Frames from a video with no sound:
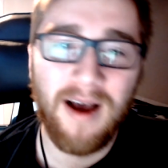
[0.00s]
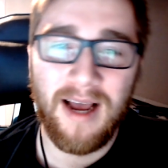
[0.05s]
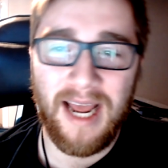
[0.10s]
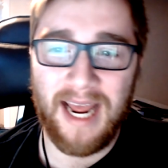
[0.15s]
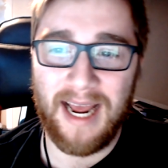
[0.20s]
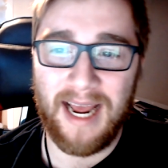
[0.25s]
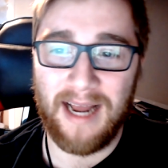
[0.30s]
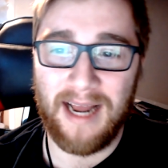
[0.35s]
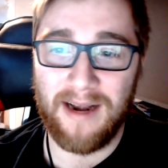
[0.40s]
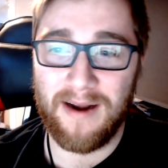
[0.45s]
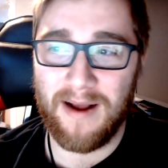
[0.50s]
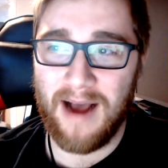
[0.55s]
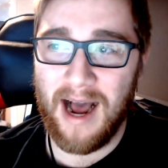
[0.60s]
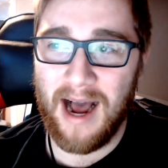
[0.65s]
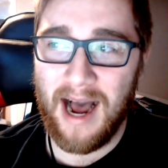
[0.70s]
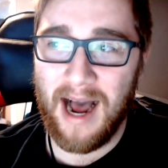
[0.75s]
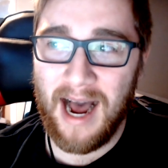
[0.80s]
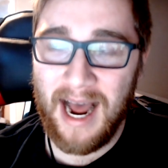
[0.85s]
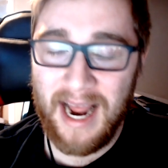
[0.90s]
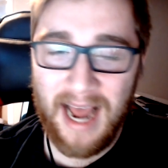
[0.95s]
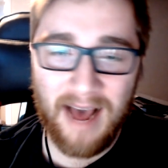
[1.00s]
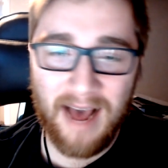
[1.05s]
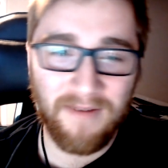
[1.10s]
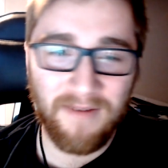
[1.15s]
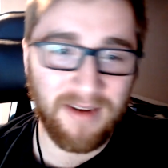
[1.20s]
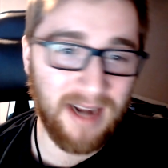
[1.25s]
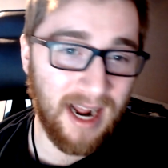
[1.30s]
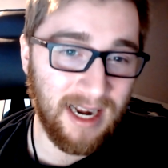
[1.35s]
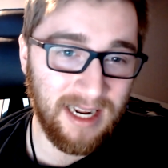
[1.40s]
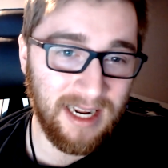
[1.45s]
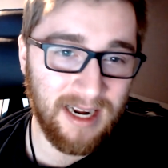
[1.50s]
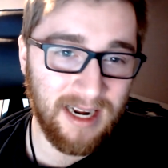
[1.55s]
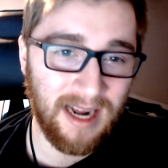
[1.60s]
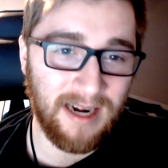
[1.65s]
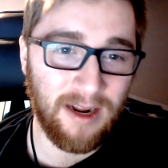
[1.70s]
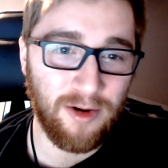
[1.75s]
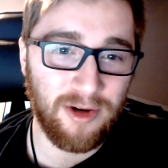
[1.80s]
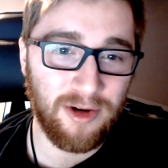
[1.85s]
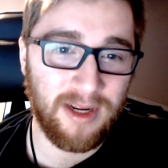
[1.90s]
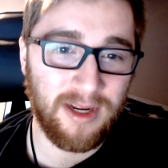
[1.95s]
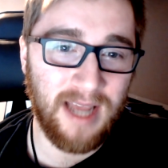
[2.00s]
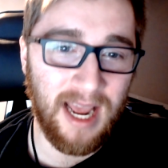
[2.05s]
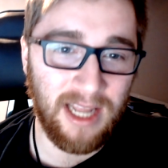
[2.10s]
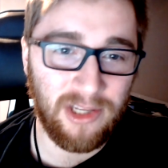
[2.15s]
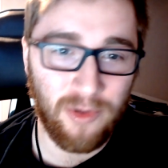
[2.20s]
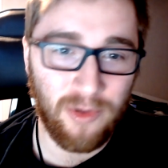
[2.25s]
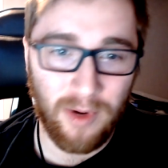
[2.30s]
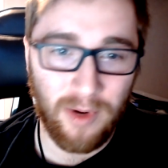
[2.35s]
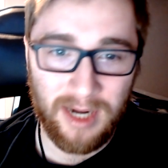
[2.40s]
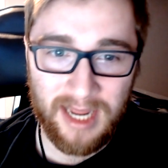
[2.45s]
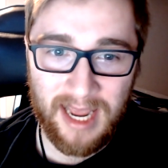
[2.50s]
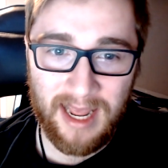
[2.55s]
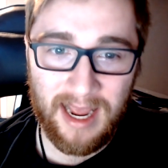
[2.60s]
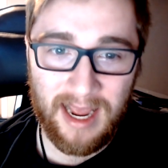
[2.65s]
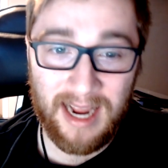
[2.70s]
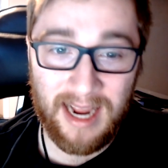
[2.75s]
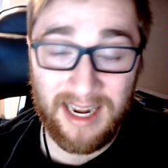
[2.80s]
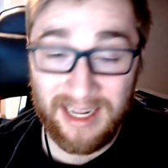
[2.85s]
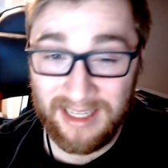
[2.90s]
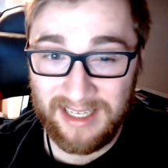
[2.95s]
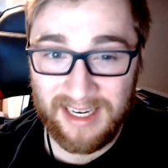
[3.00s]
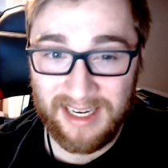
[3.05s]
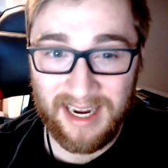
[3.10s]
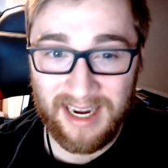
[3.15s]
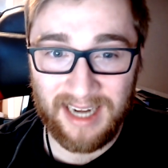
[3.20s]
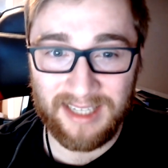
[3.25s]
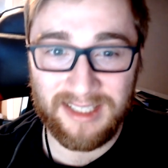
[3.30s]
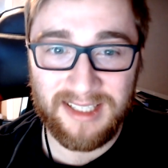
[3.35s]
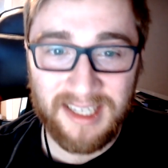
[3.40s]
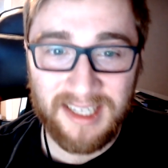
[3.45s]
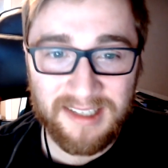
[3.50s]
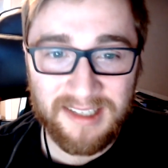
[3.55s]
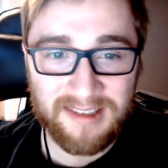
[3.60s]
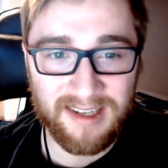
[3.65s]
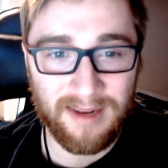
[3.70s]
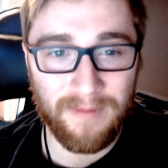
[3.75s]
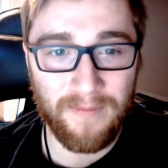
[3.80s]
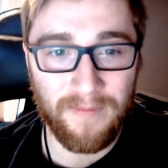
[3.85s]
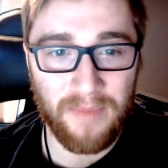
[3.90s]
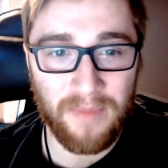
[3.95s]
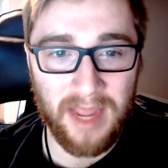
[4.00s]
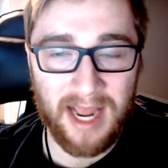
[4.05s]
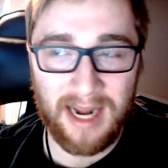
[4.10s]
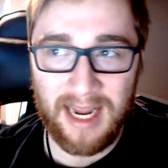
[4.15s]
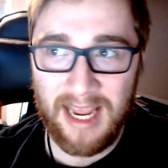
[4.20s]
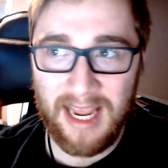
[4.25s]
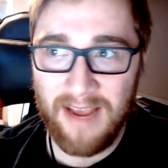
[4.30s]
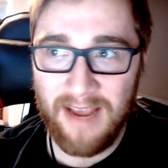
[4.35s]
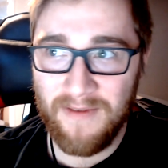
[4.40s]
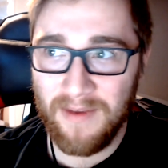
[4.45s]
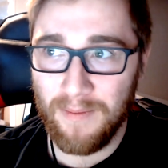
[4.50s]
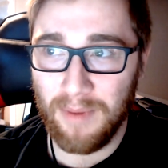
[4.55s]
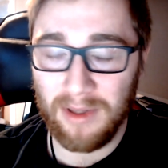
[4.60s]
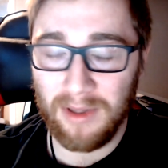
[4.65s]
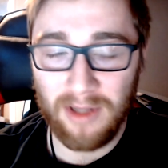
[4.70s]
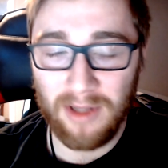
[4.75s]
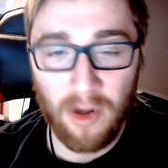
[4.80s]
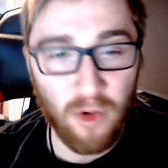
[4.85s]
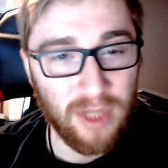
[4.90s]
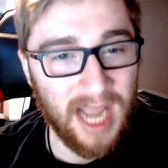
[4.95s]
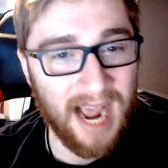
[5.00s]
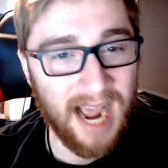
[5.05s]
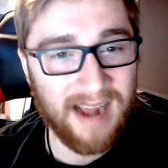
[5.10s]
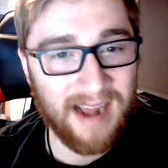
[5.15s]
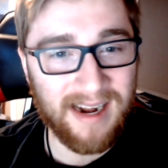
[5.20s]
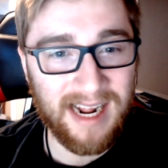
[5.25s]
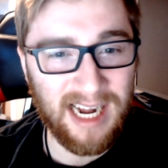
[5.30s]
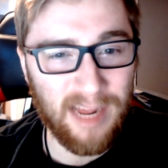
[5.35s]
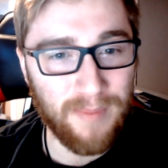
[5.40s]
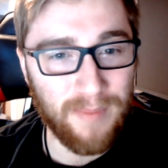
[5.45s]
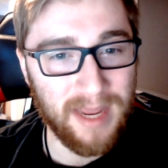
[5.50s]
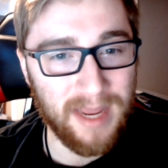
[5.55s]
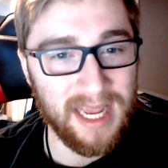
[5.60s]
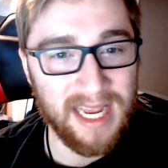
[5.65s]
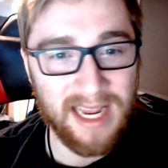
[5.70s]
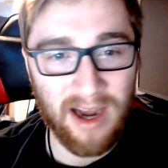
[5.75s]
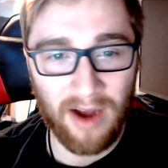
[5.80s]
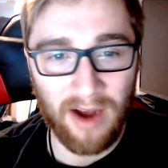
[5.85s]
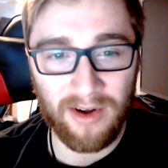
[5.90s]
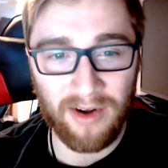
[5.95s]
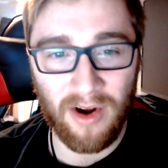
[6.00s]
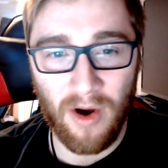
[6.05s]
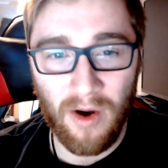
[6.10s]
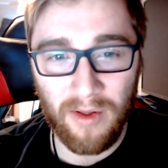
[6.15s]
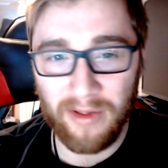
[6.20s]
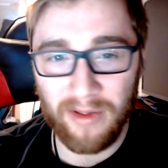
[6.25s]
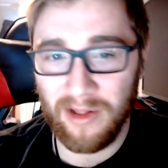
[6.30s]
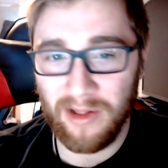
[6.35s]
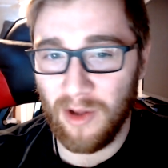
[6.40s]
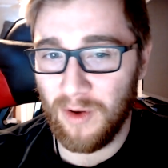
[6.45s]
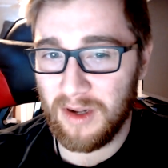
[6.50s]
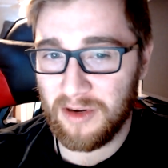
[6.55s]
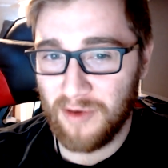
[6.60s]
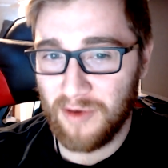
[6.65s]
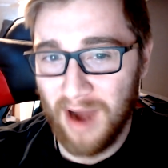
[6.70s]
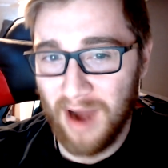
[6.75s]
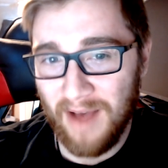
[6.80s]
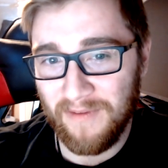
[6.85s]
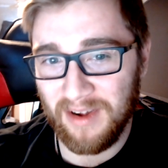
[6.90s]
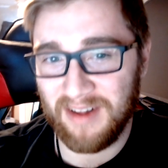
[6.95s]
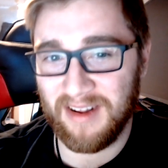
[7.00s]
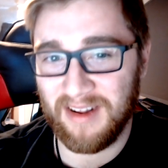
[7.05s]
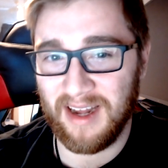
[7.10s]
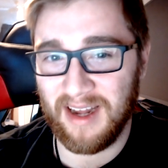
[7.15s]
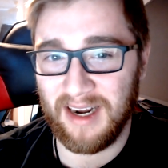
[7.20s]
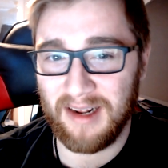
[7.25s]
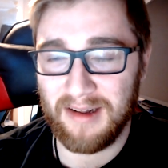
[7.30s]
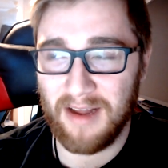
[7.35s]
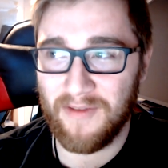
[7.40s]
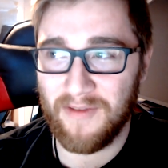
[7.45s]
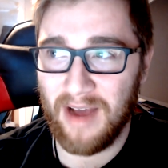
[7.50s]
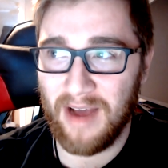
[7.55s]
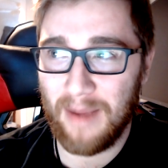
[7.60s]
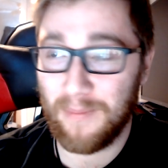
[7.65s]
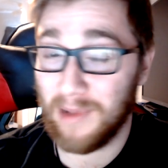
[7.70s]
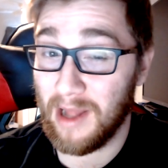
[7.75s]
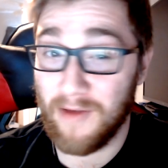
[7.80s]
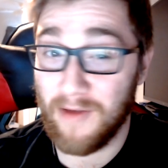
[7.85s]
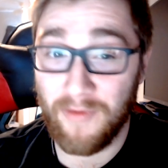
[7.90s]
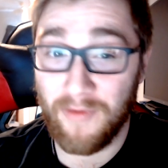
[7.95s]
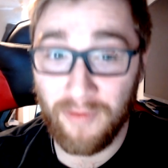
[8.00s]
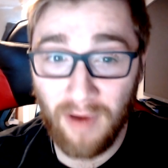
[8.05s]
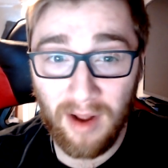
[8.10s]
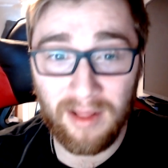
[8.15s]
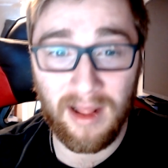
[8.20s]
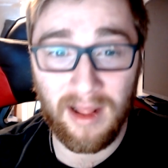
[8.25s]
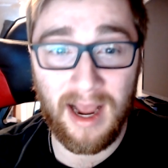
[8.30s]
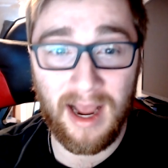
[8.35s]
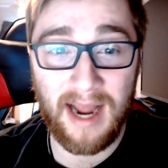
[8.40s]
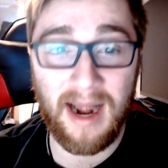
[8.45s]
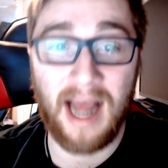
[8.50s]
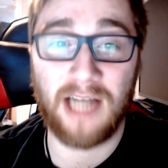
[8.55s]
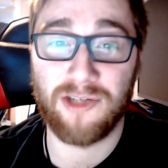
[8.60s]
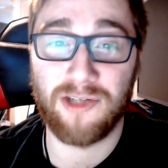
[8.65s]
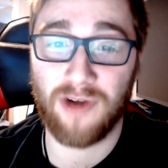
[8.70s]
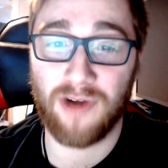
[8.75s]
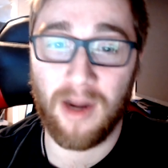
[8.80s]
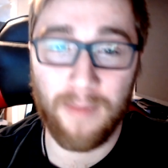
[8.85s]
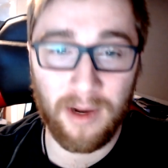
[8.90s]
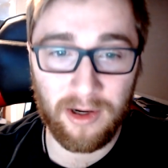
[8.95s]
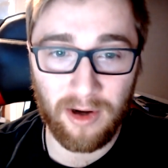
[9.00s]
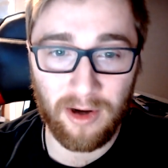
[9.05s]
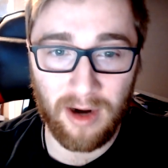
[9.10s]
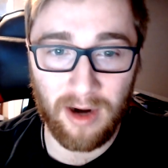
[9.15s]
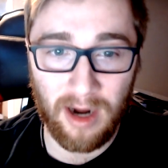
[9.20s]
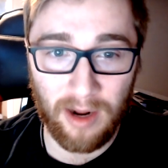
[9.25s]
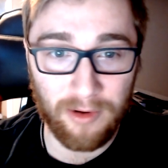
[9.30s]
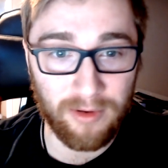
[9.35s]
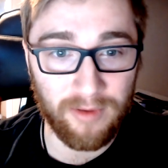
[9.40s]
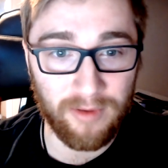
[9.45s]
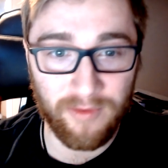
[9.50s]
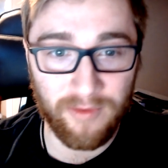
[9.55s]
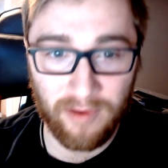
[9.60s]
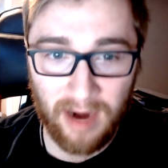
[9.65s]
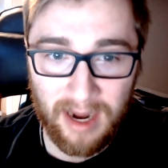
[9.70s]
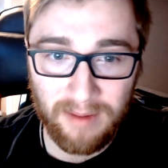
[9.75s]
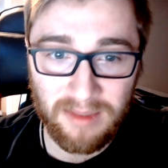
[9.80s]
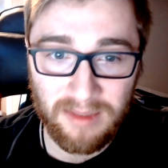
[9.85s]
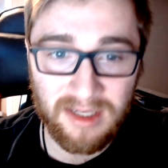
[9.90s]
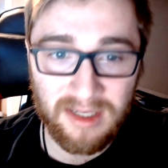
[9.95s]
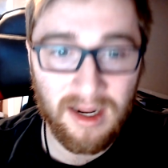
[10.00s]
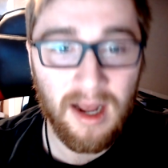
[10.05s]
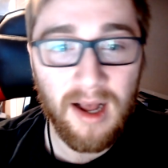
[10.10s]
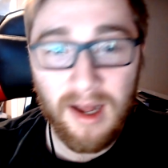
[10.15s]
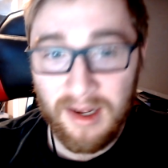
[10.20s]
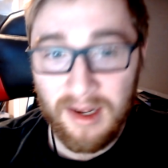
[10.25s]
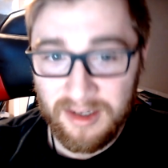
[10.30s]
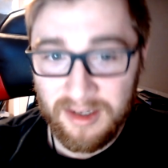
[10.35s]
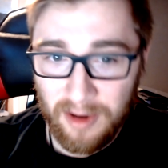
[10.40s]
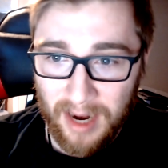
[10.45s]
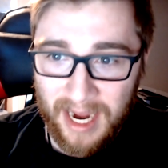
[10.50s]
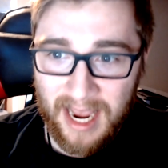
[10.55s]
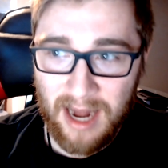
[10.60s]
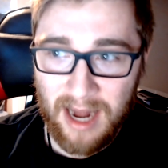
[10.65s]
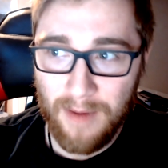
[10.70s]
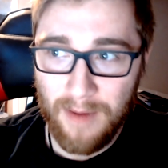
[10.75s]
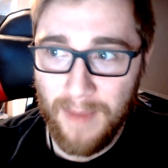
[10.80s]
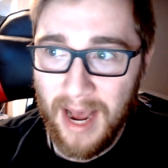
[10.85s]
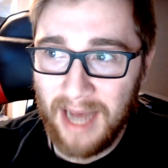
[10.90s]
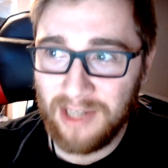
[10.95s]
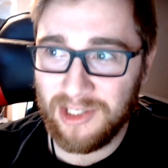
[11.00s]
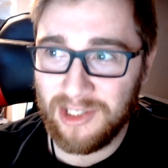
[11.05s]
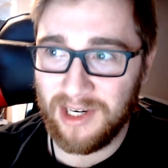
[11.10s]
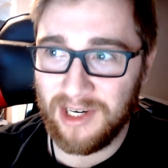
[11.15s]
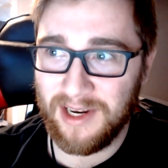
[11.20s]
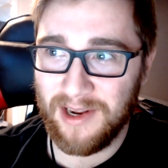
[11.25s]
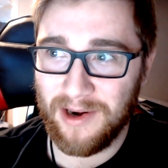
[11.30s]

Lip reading: And I have a 9900K 2080 Ti system, and even below 1080p on all the lowest graphic settings, if I play Frontline, I drop under 100 frames. So I can't imagine,